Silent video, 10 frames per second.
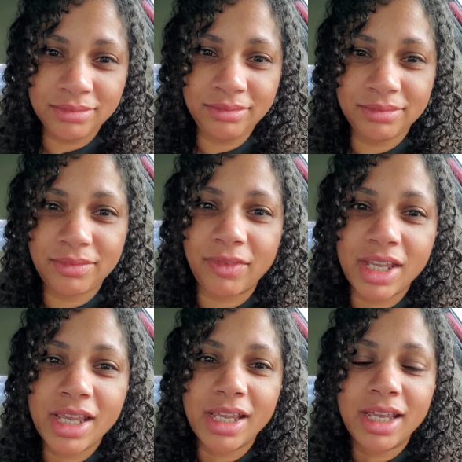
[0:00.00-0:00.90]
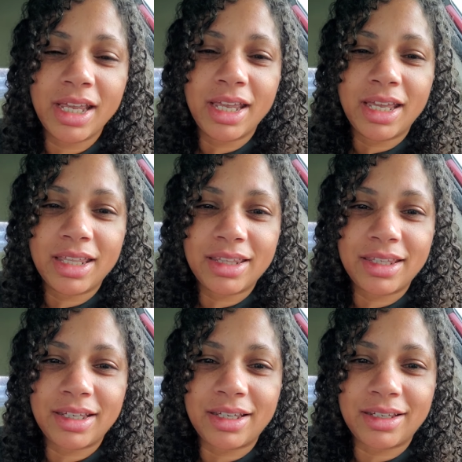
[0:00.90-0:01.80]

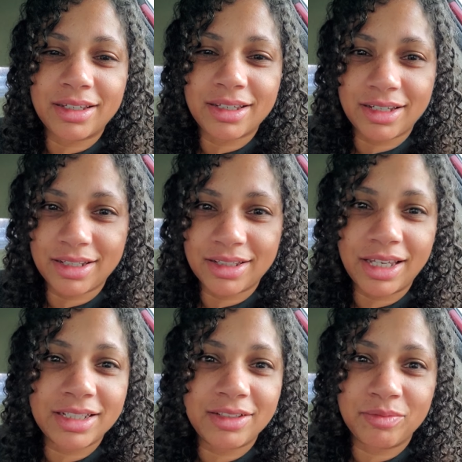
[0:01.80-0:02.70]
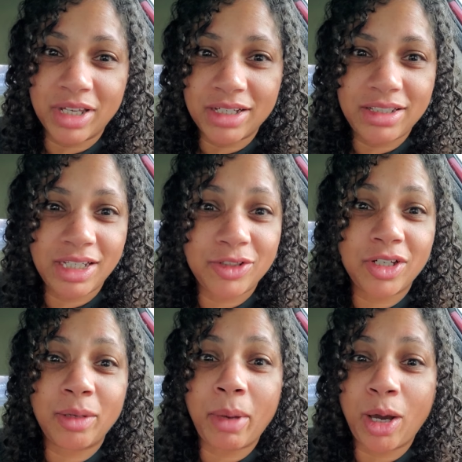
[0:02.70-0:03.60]
the collective
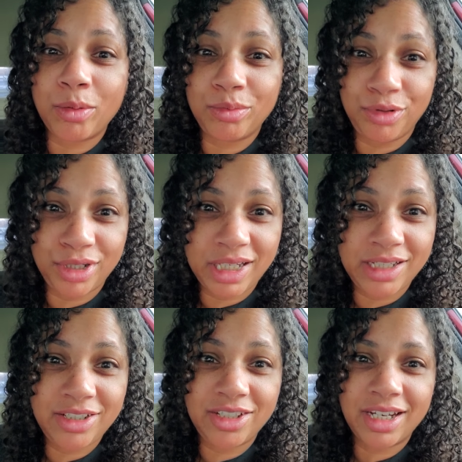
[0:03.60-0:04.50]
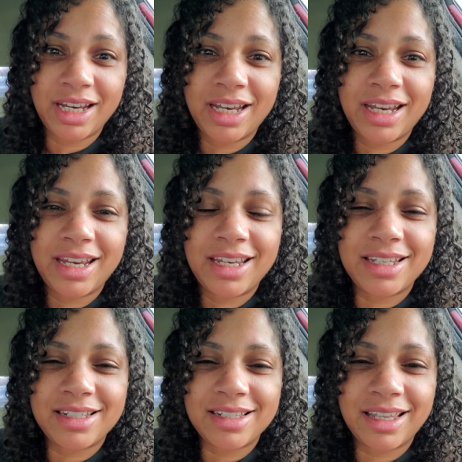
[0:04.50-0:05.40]
meditation about breach
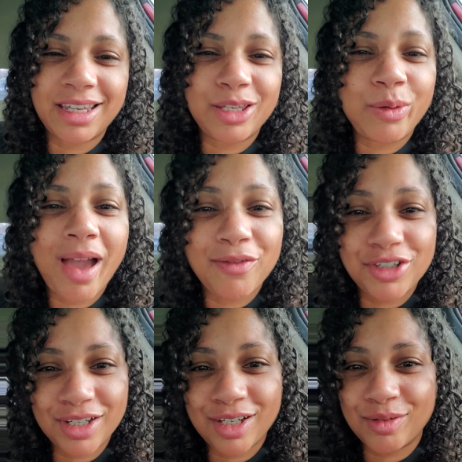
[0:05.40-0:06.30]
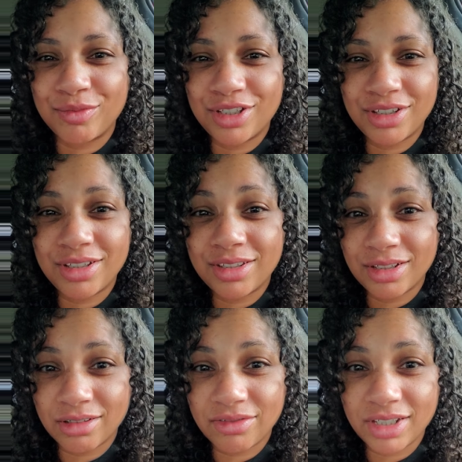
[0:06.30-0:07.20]
is like you have to come to the
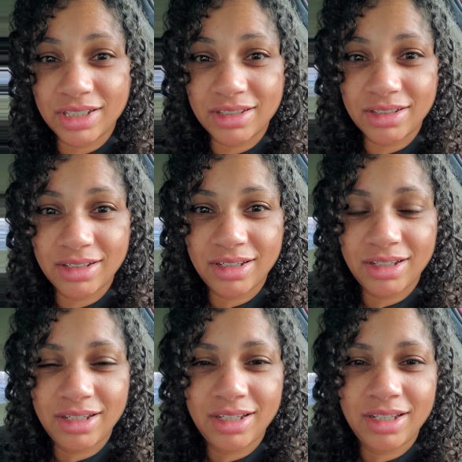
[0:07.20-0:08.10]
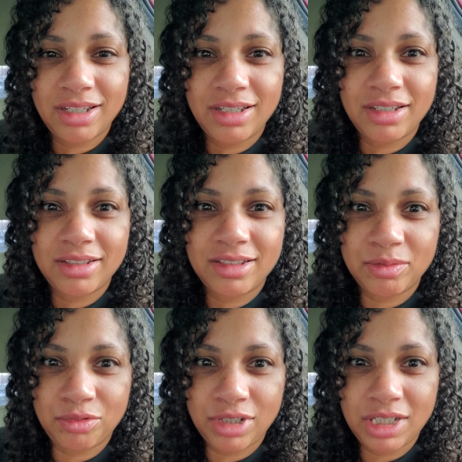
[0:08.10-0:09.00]
surface
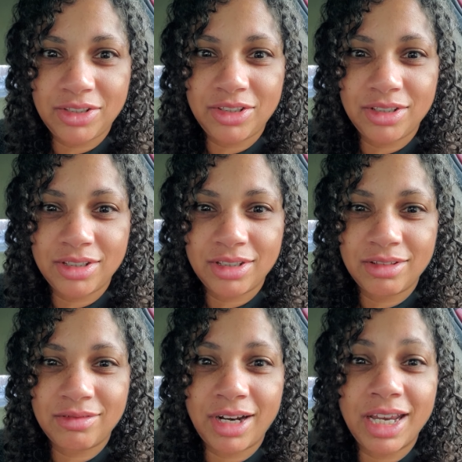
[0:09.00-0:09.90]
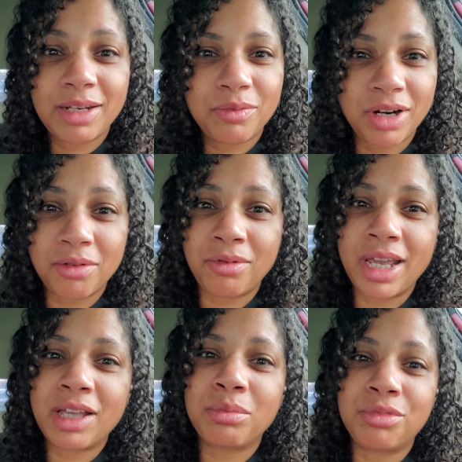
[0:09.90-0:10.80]
to breach, right? When a
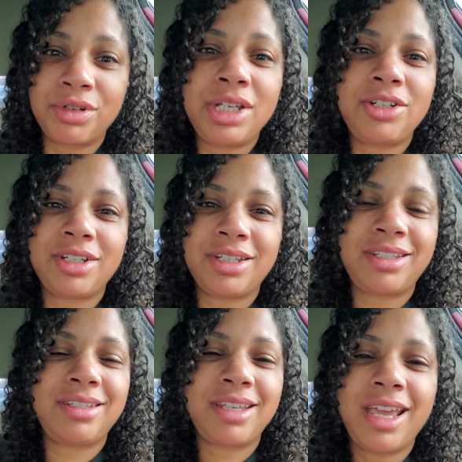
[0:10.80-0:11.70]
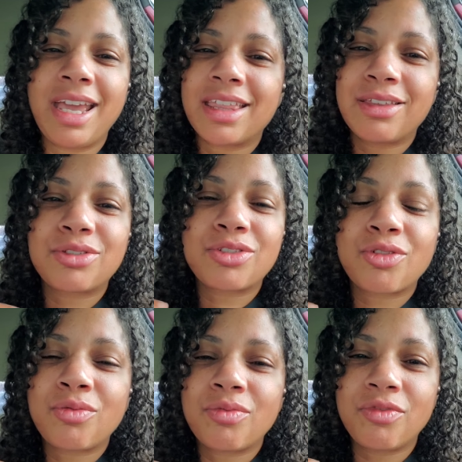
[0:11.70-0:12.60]
whale breaches, there's
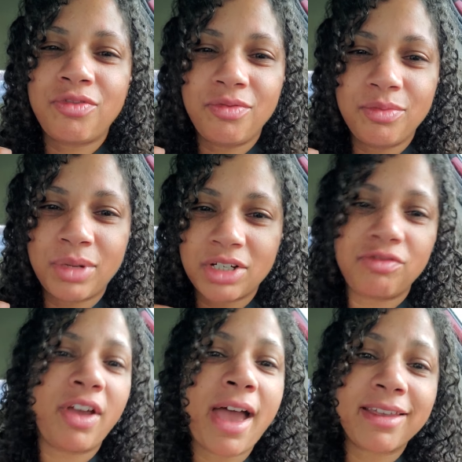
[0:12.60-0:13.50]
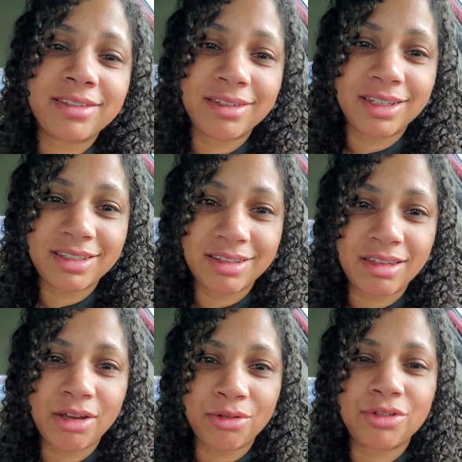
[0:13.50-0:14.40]
so much vastness in
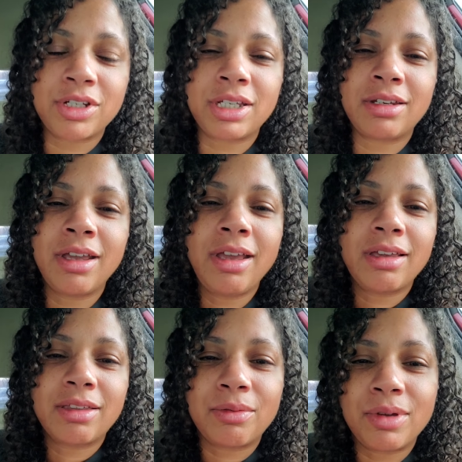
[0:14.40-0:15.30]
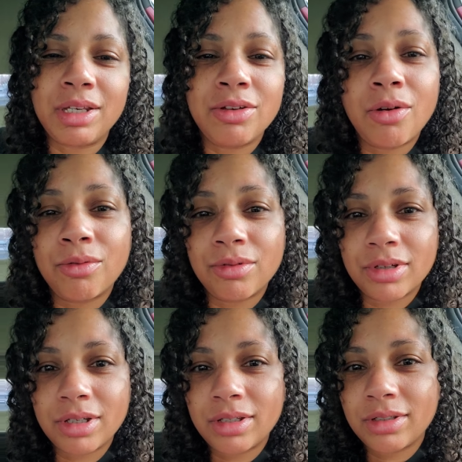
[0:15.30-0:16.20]
the ocean that we don't
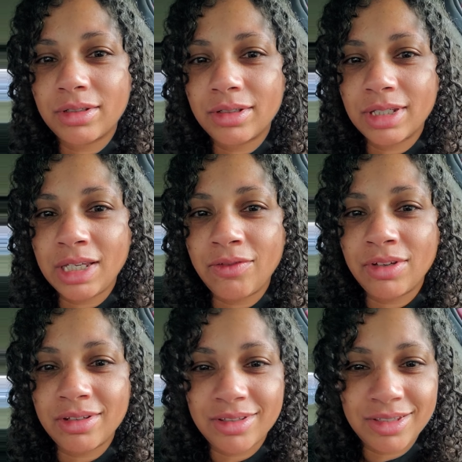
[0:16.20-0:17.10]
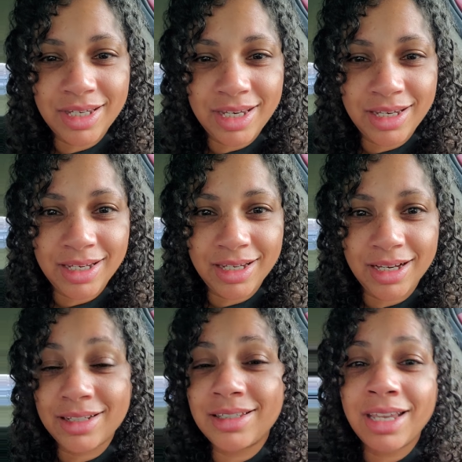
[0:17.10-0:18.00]
even see
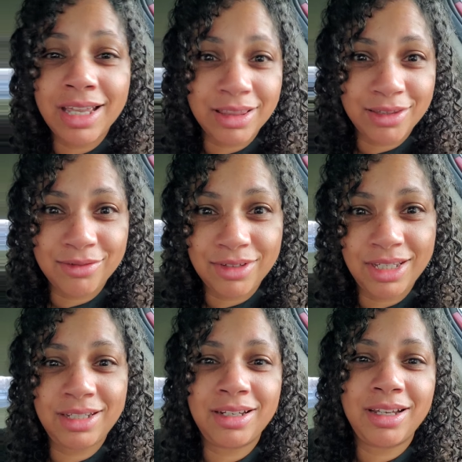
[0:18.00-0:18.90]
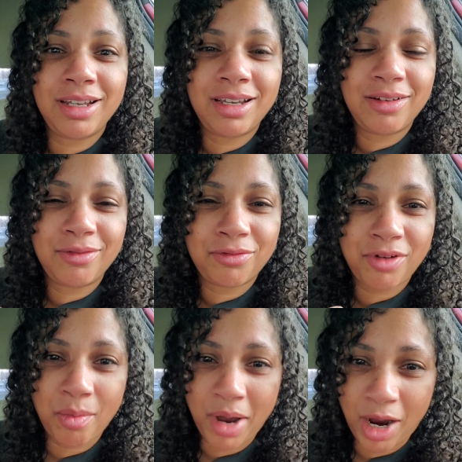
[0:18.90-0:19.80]
a tenth of it
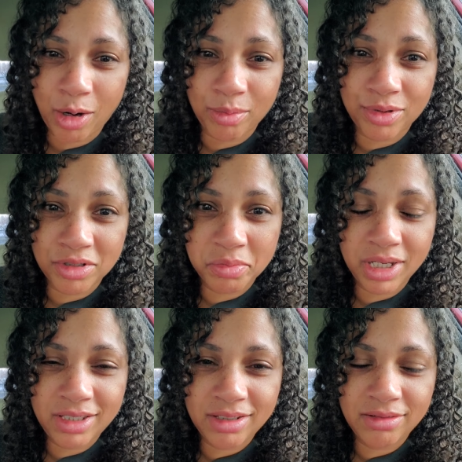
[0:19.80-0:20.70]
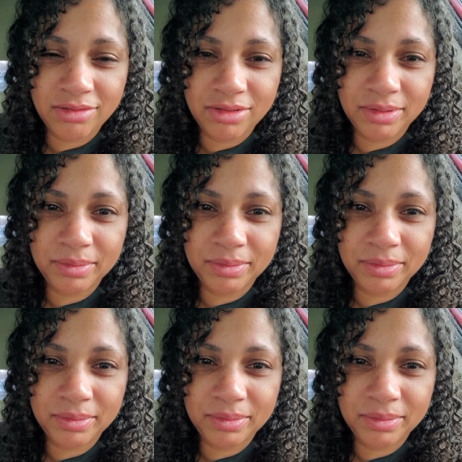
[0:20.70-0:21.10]
from our perspective.